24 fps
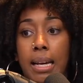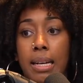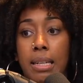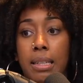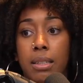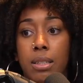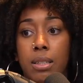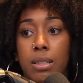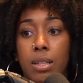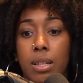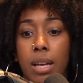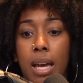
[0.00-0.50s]

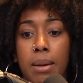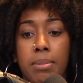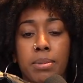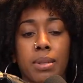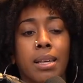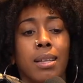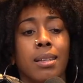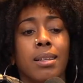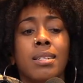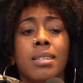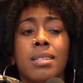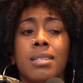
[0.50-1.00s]
And Gabe's
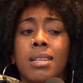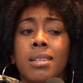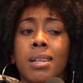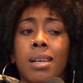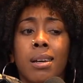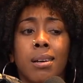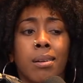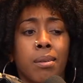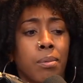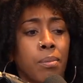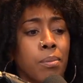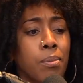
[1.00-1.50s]
like, listen to
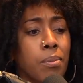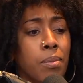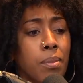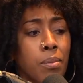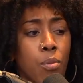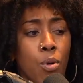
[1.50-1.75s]
the